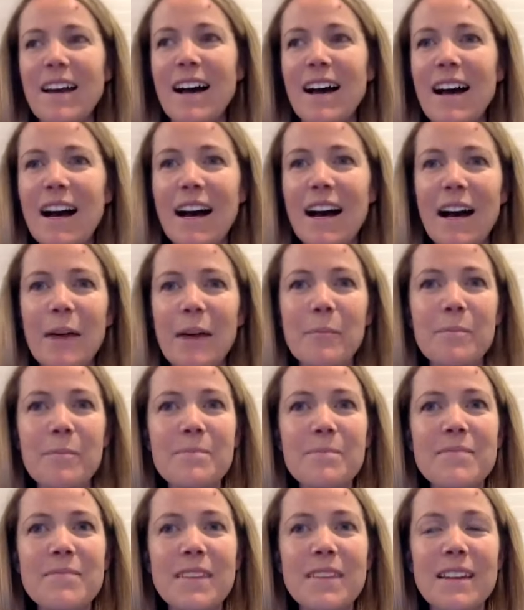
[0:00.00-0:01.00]

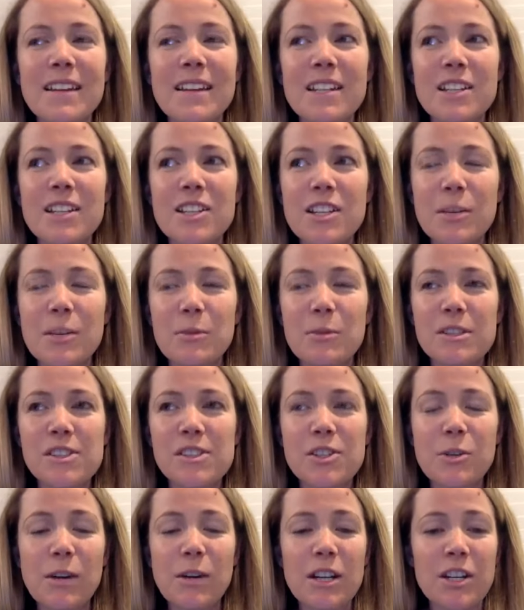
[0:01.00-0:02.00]
Um, it was
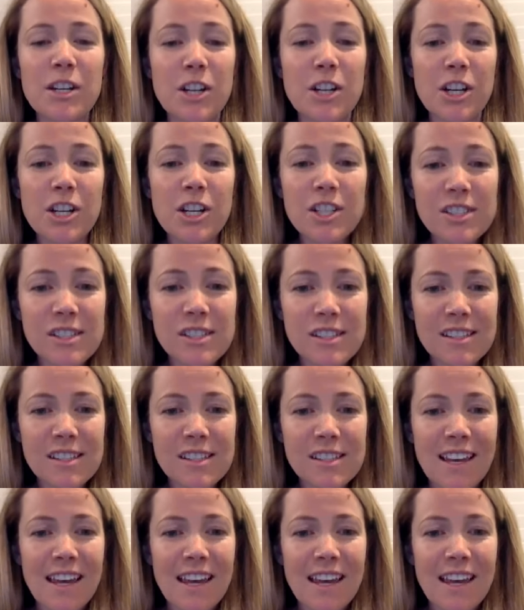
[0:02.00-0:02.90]
to a nurse